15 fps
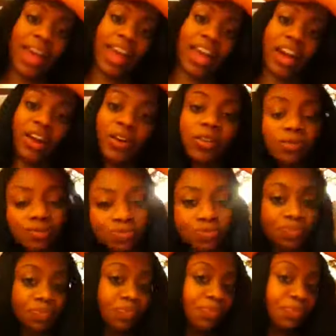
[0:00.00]
hair.
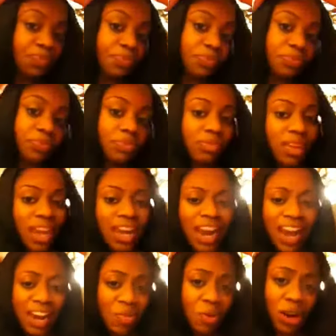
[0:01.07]
And
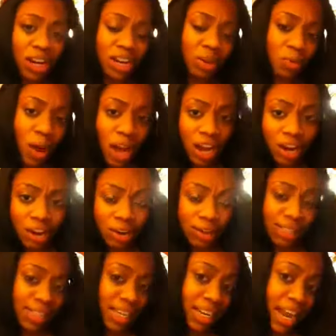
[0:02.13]
I didn't want any wand
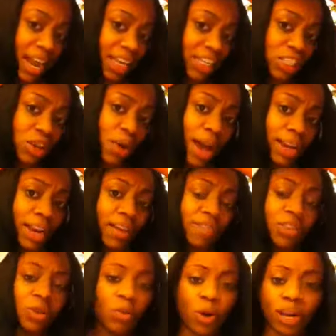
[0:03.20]
curls tonight, so I
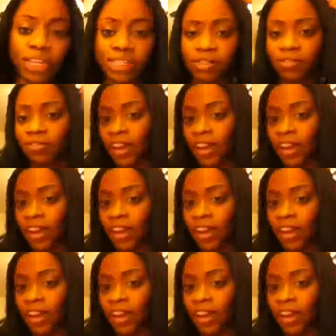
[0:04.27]
definitely wanted some